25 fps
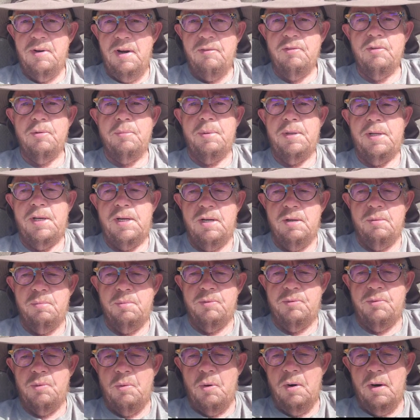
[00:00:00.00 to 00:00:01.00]
never been here
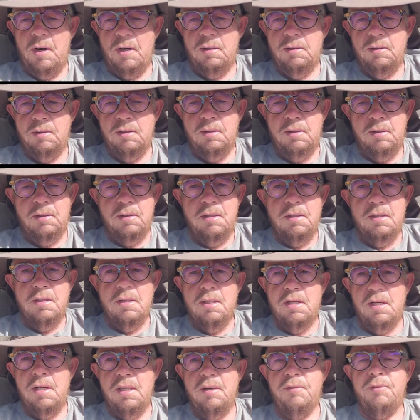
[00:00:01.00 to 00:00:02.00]
before.
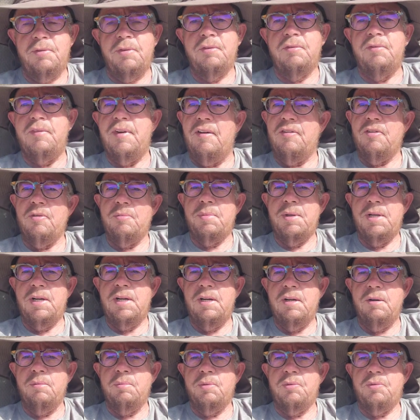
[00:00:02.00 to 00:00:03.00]
And if you've never been
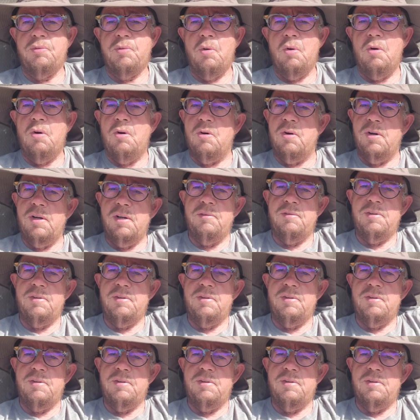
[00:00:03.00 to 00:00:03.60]
here before, or